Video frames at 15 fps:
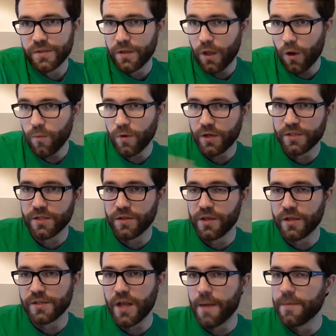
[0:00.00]
The homeworks and the
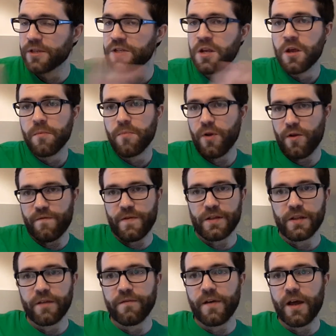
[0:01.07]
assignments,
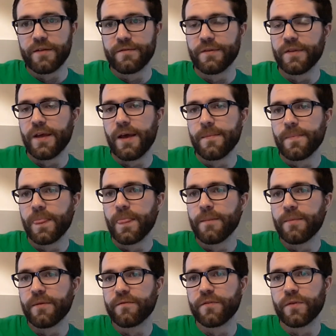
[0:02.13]
perfectly fine for that.
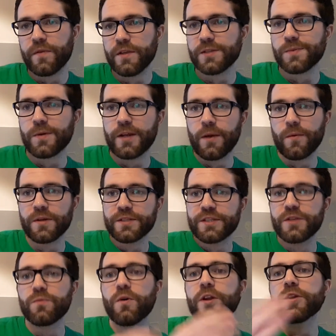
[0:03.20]
But for this one, I want to see
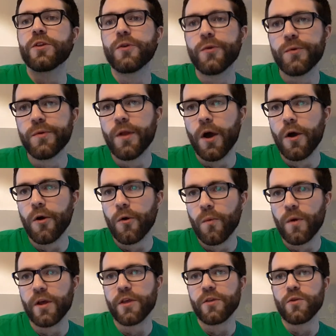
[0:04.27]
what you know,
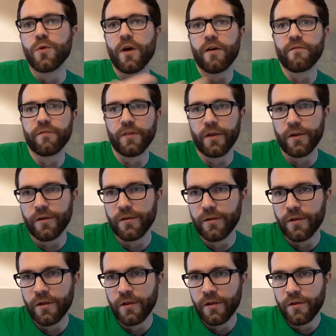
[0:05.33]
what you have learned.
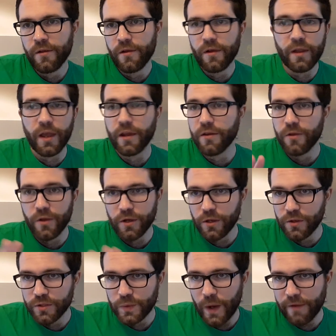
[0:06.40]
Again, you can
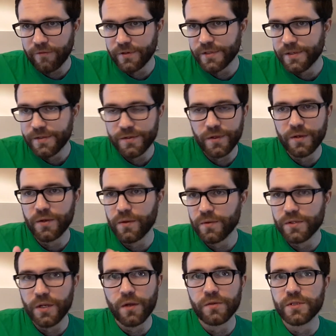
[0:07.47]
use references, you can use
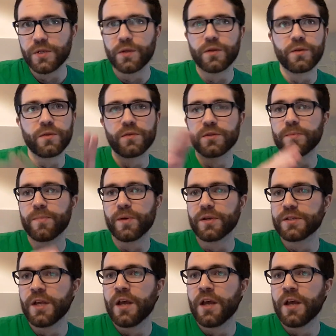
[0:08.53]
notes, you can use the books.